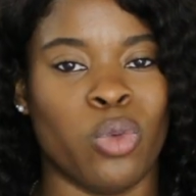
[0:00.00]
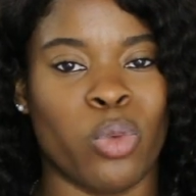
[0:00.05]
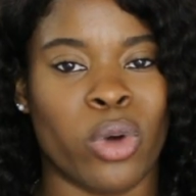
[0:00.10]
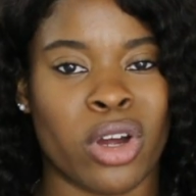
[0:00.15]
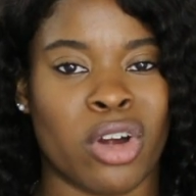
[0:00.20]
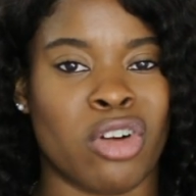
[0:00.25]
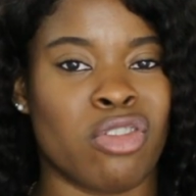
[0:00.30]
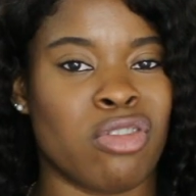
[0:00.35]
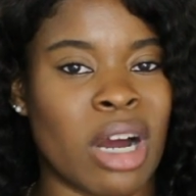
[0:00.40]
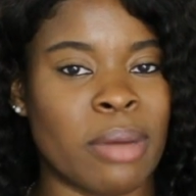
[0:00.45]

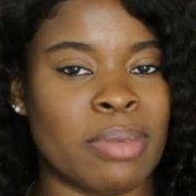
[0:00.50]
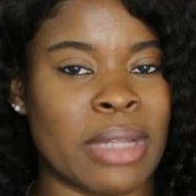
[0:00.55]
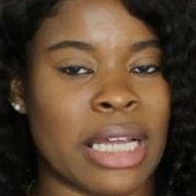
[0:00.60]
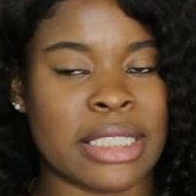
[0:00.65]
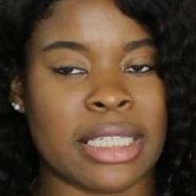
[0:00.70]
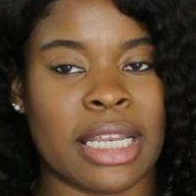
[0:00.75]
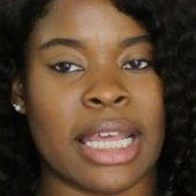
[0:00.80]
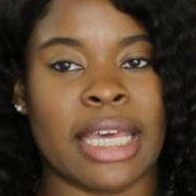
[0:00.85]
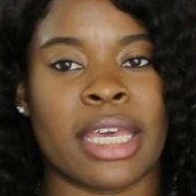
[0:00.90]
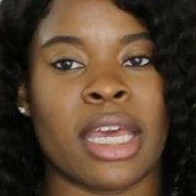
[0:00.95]
wear crop
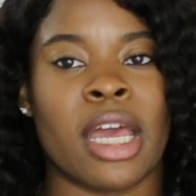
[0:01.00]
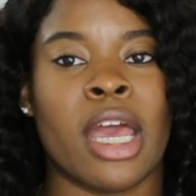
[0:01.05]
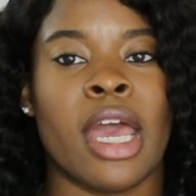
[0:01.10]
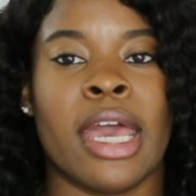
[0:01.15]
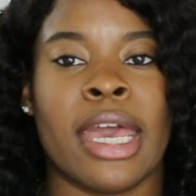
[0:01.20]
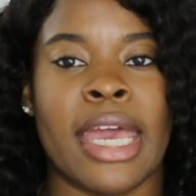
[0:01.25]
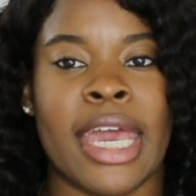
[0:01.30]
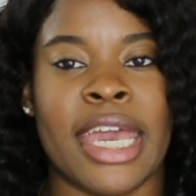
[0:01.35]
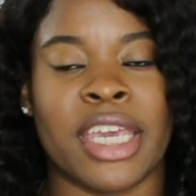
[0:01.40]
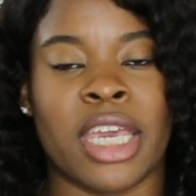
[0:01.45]
that's like
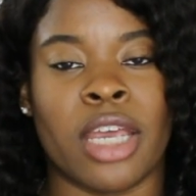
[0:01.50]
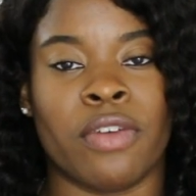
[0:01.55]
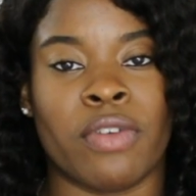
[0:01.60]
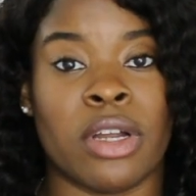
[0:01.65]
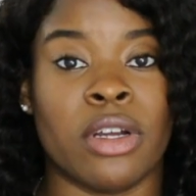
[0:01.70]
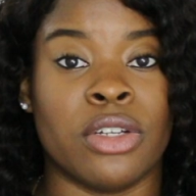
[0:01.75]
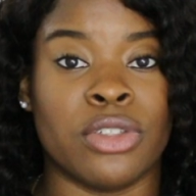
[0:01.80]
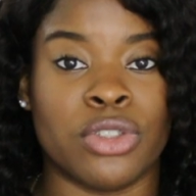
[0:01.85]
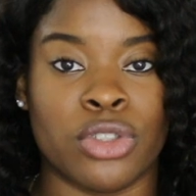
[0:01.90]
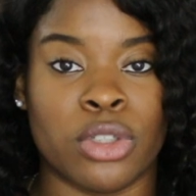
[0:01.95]
hanging
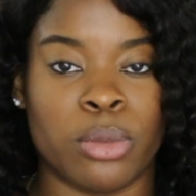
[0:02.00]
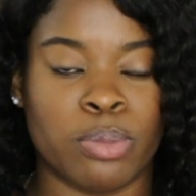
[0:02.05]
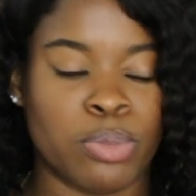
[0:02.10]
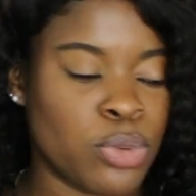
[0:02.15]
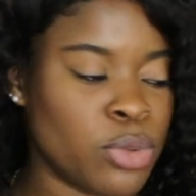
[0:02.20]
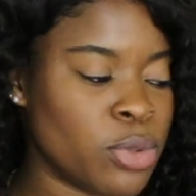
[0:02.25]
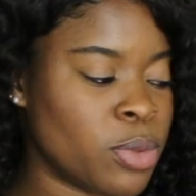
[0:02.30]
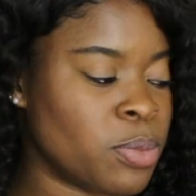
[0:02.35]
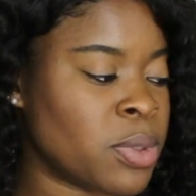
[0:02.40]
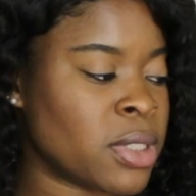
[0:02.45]
right under your
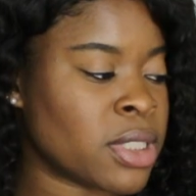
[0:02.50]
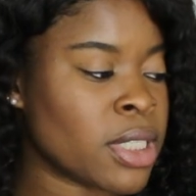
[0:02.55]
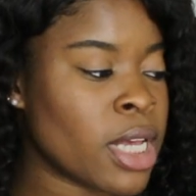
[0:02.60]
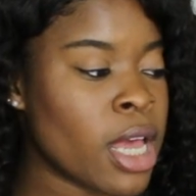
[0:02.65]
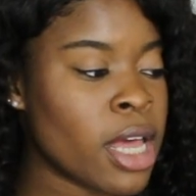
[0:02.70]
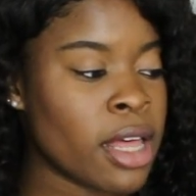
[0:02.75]
boobs